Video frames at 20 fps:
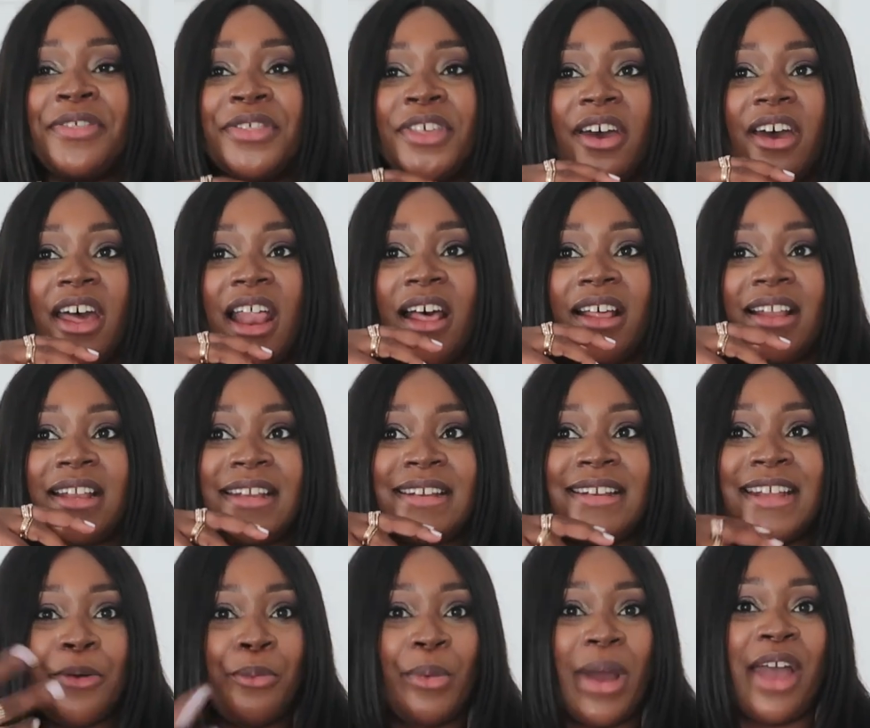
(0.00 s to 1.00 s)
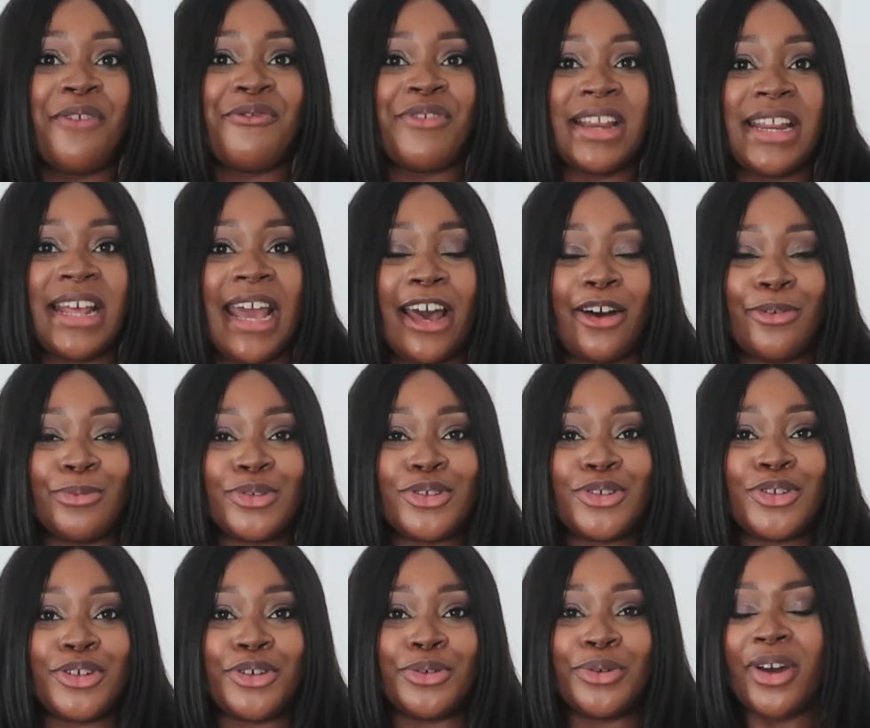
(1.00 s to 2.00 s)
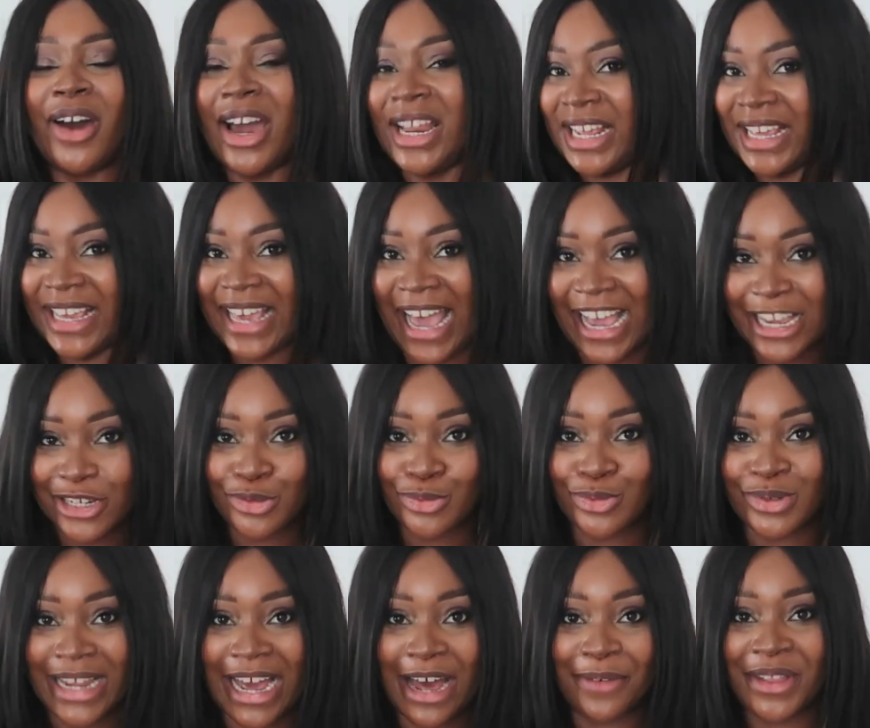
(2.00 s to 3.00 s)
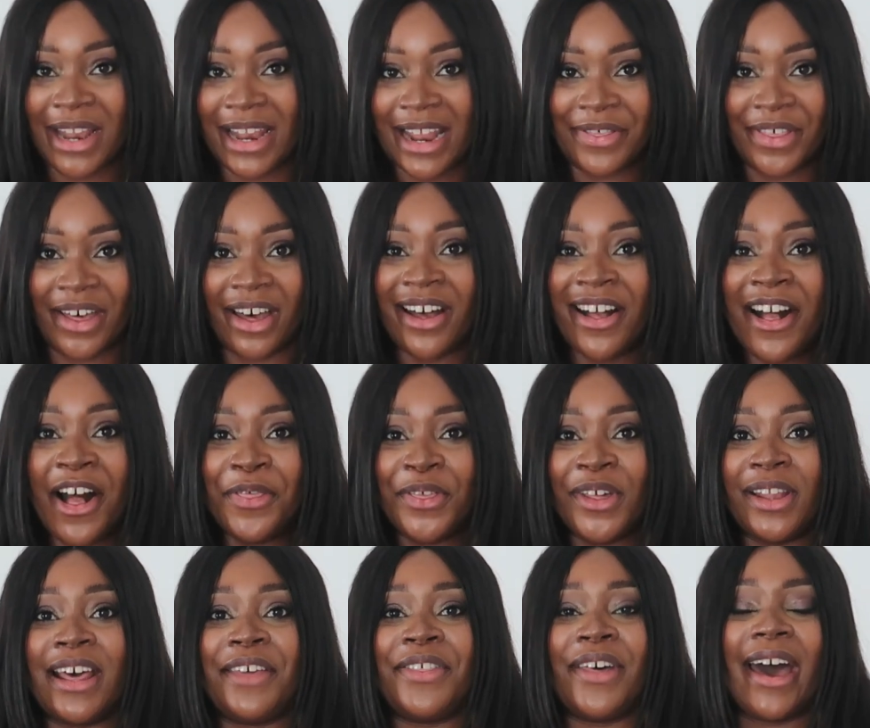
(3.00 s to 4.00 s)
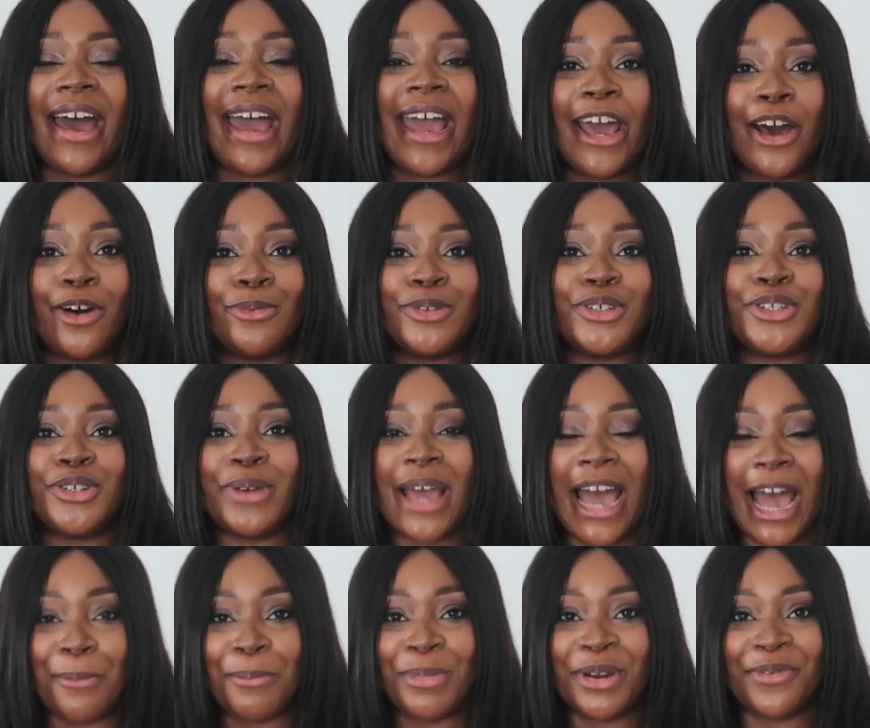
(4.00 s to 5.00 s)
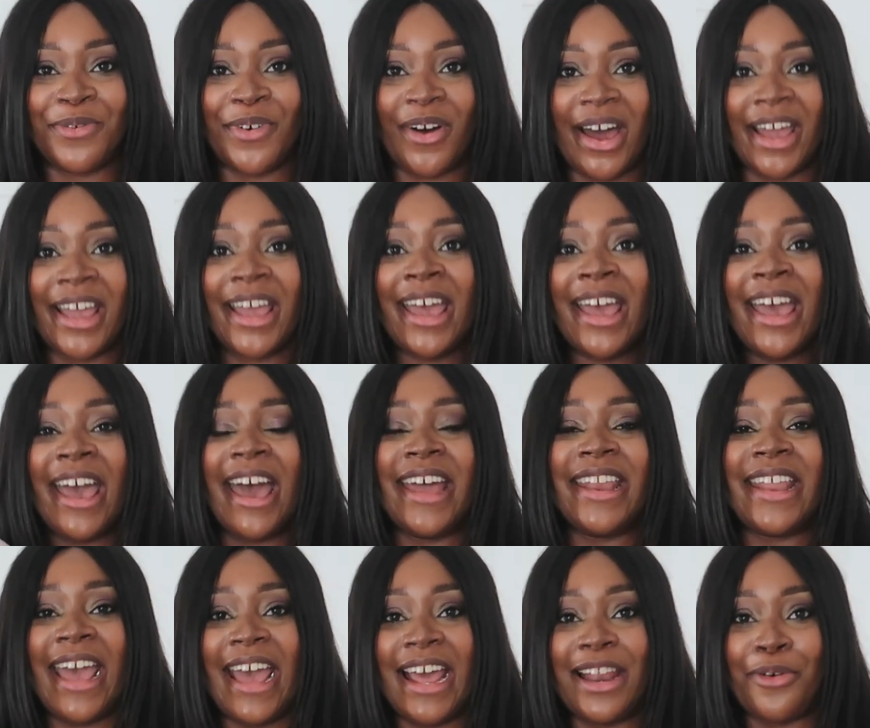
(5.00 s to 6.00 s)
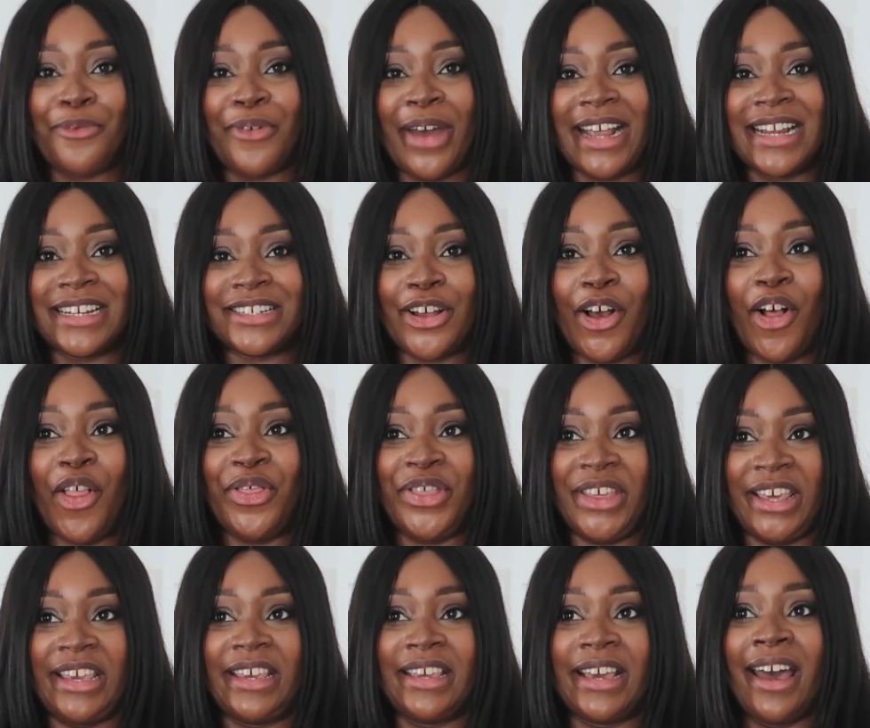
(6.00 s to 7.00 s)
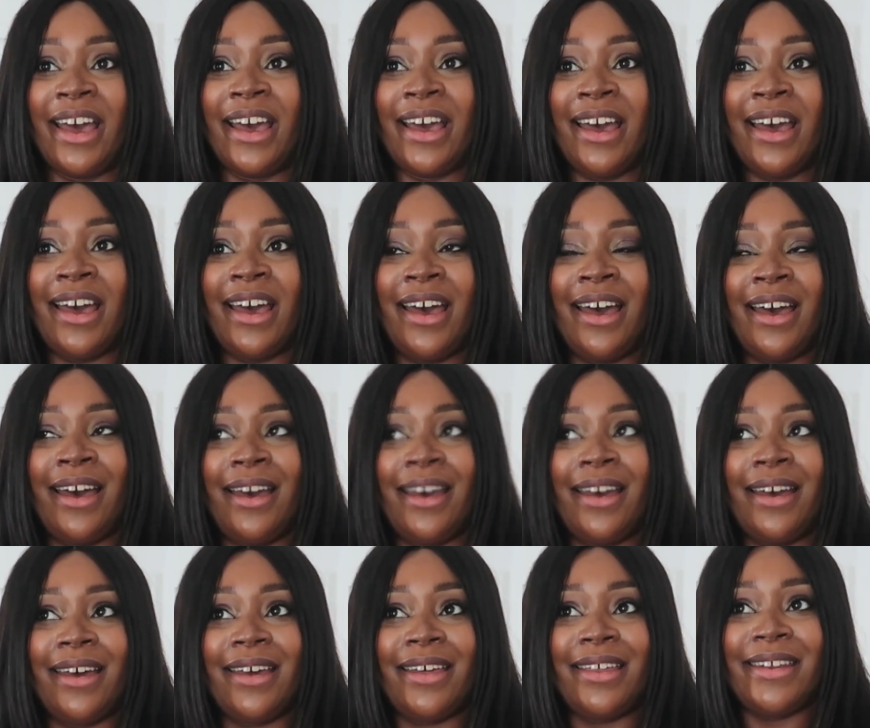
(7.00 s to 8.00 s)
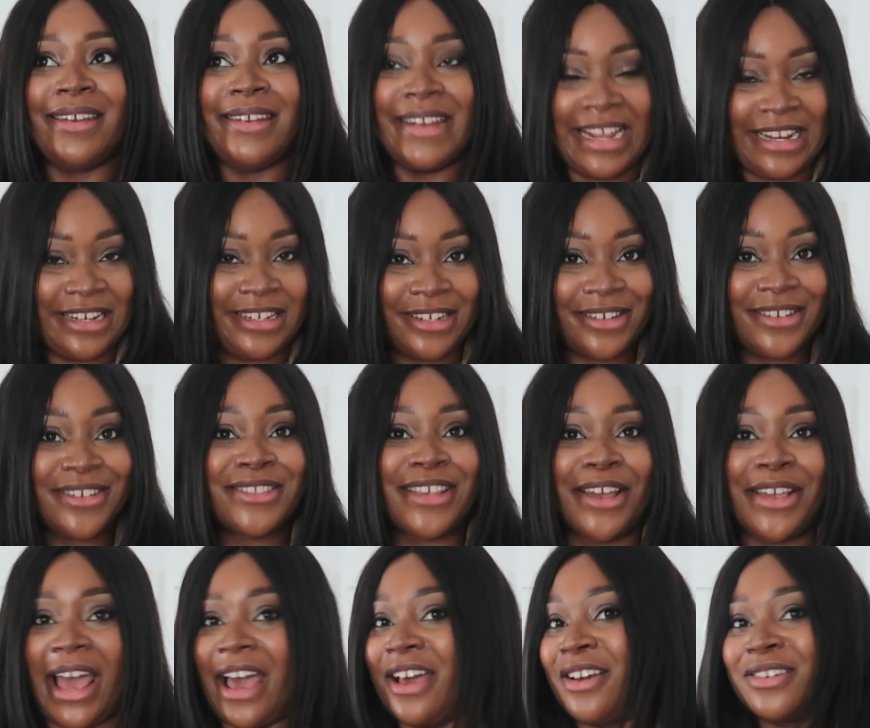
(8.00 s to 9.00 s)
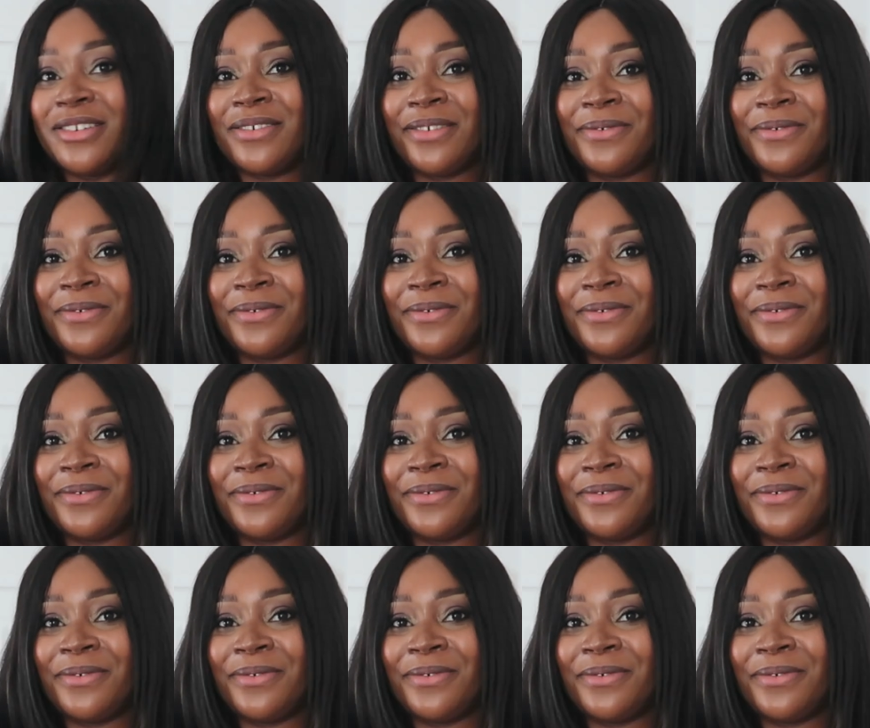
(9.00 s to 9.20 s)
The knitwear really helps to kind of casual down the leather helps to amplify and elevate the knit. So yeah,